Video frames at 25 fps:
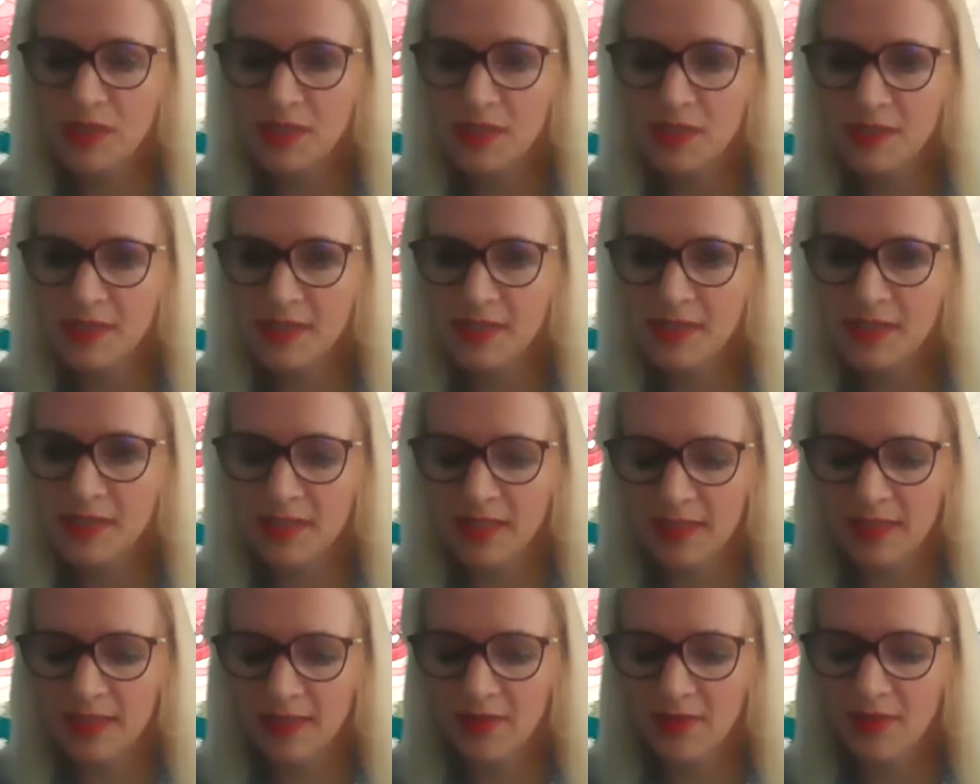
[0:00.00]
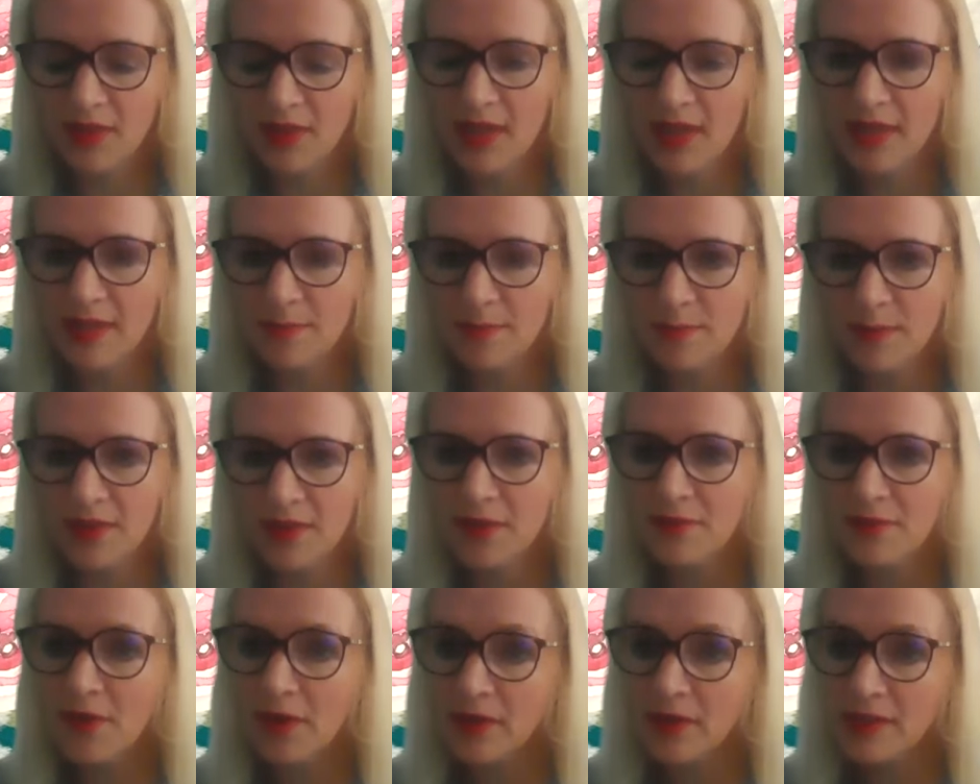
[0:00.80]
that are sitting there, but
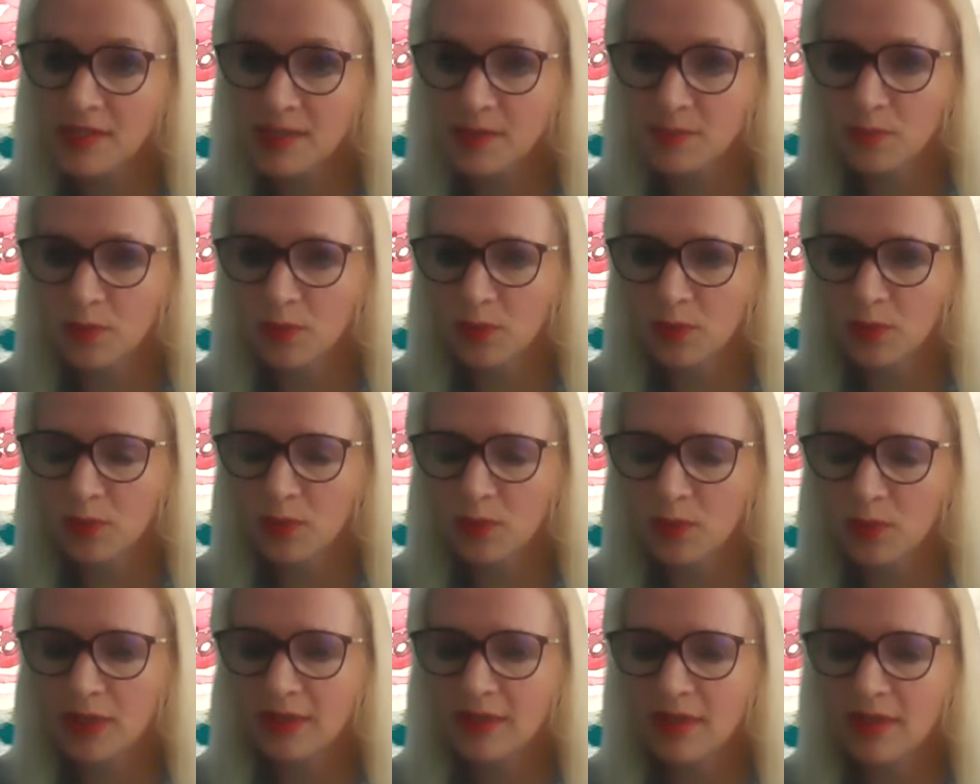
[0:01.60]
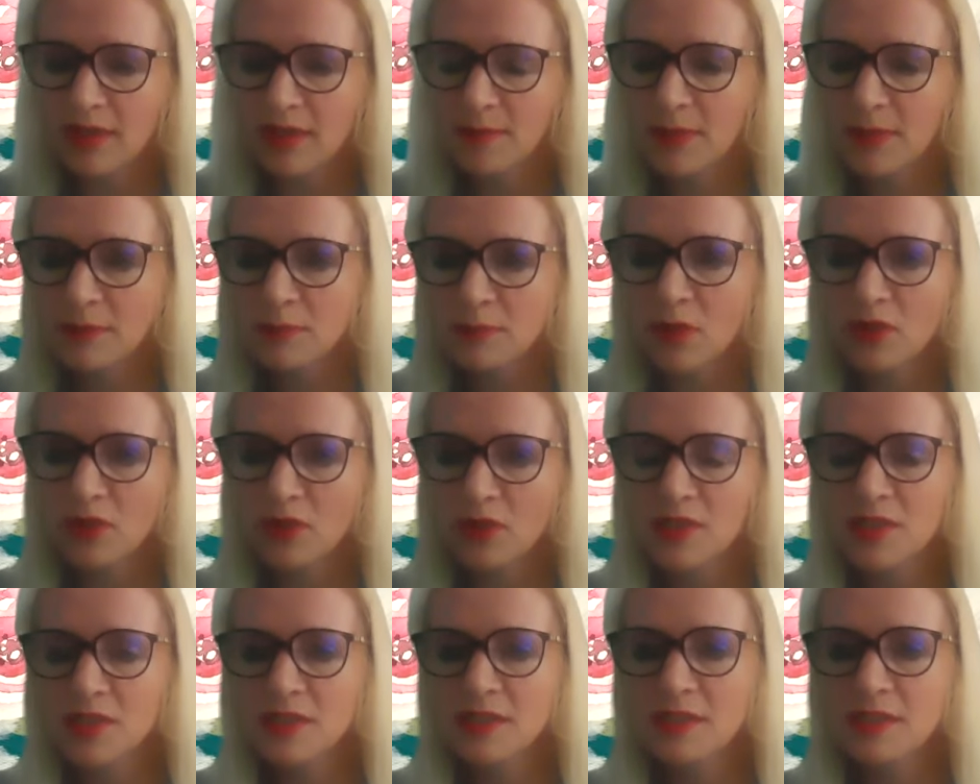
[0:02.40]
they're very small and they're being
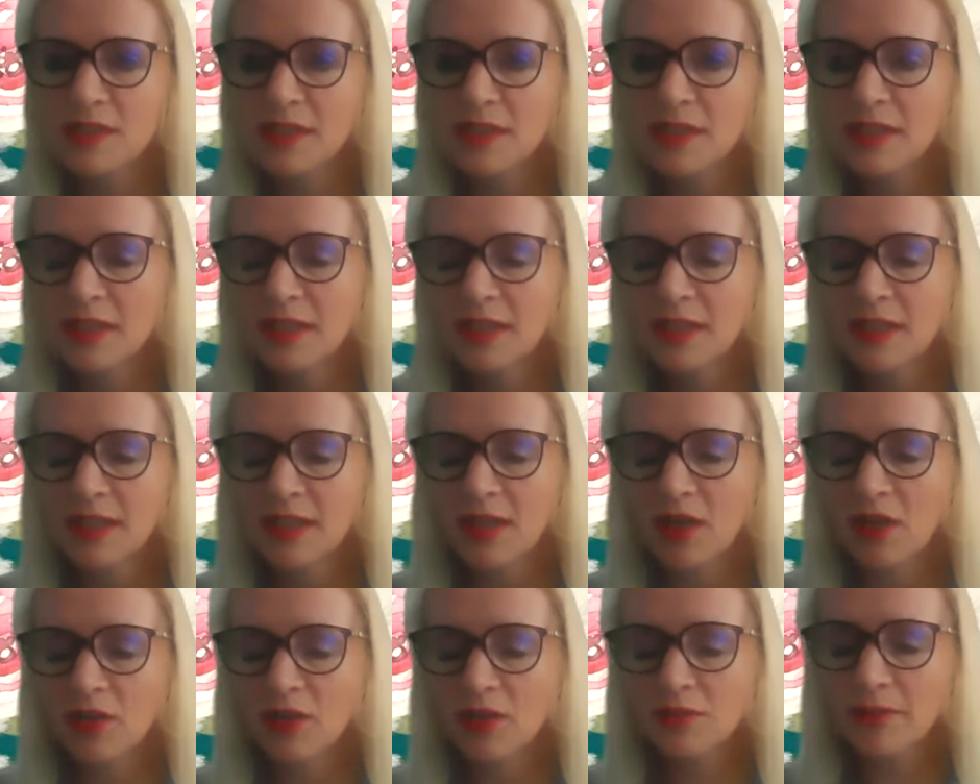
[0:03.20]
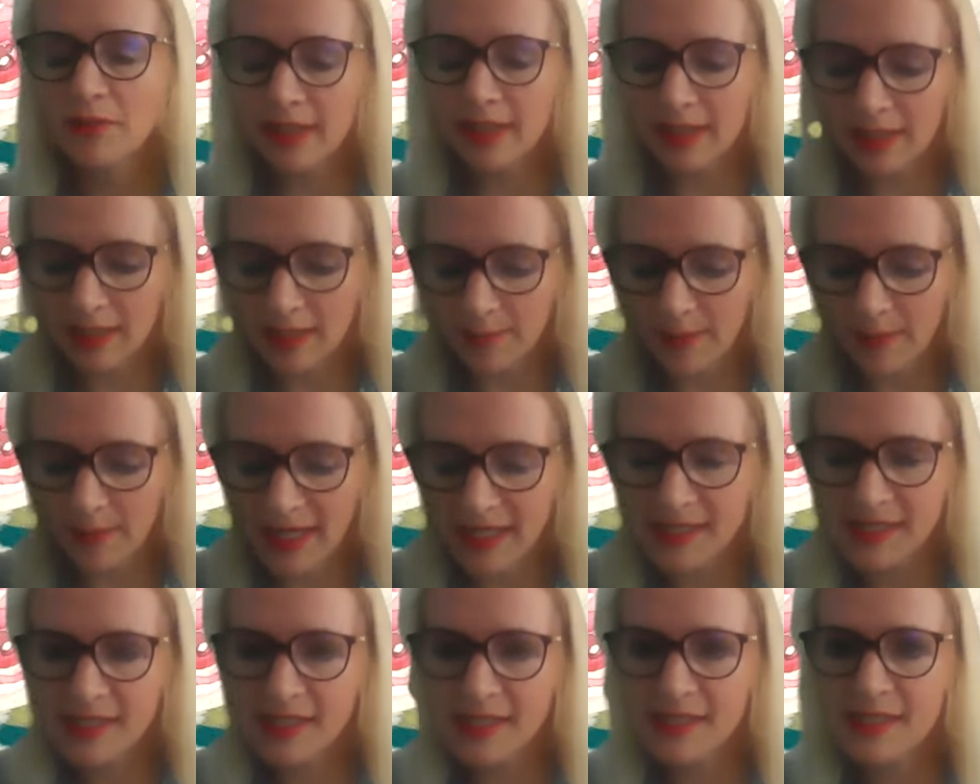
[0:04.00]
monitored on a regular
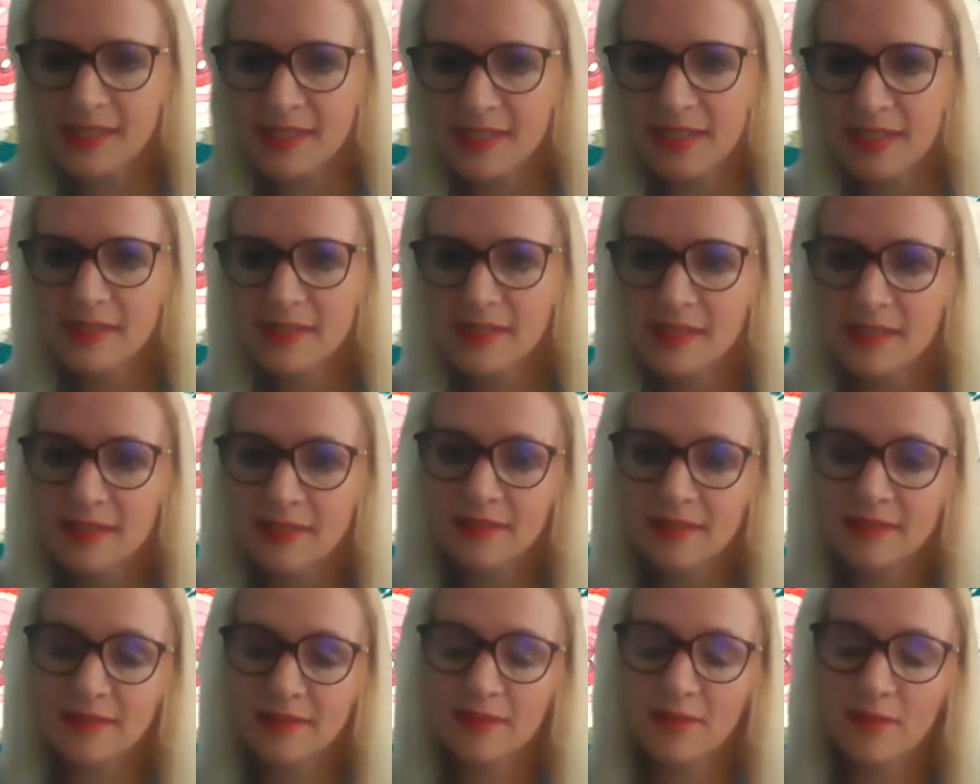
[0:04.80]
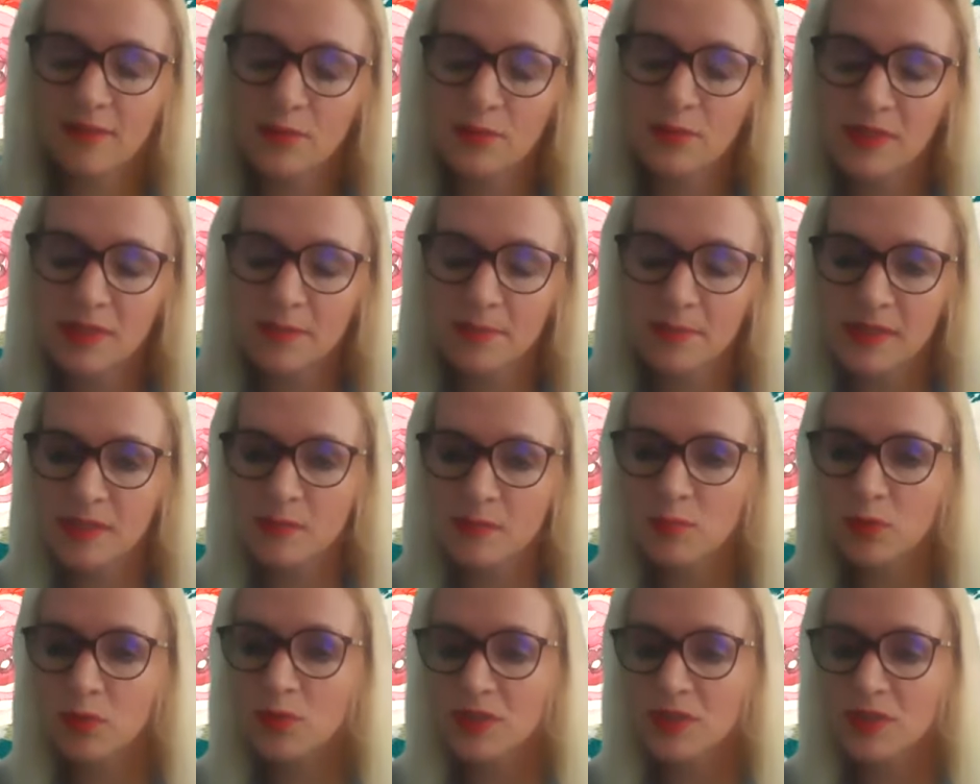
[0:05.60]
basis. And of course, the most
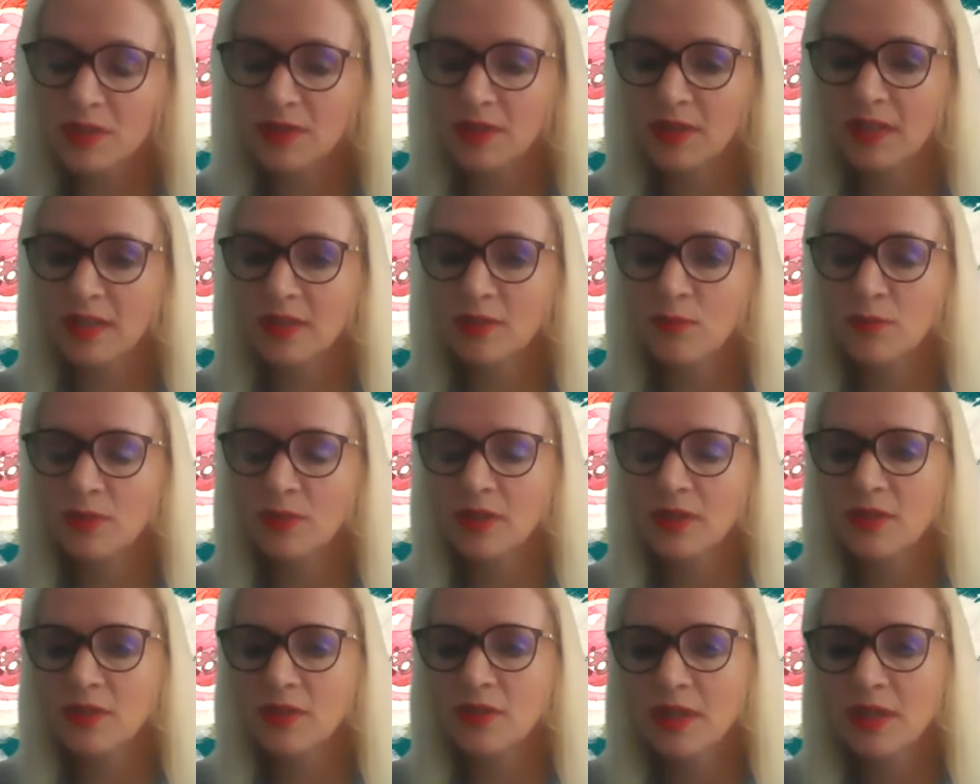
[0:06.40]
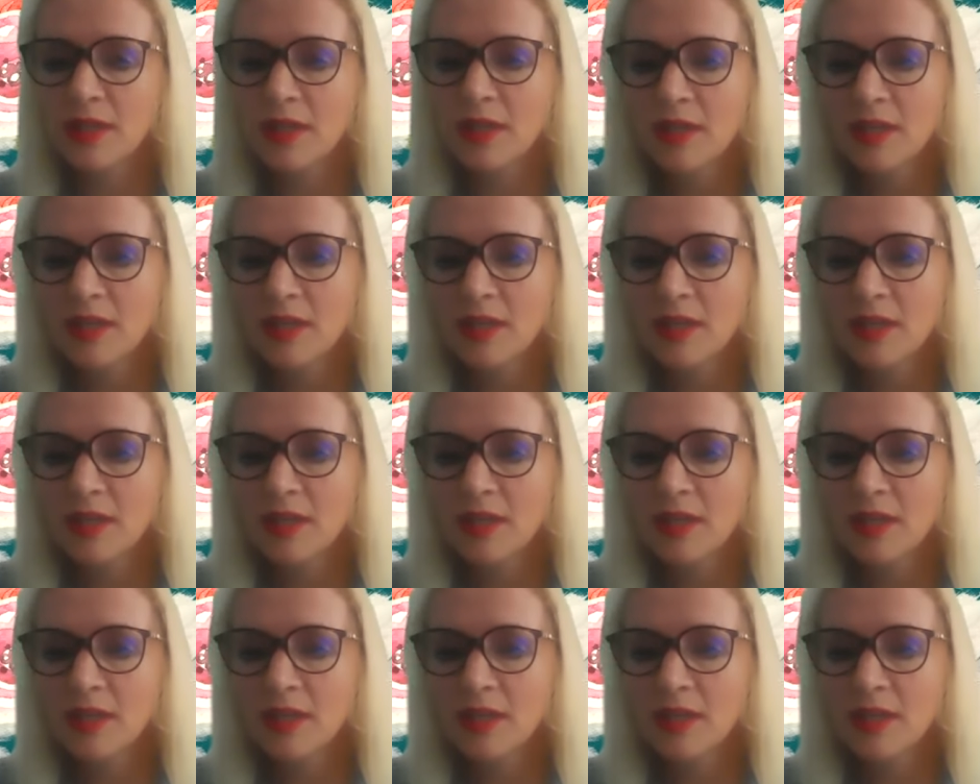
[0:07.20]
important thing with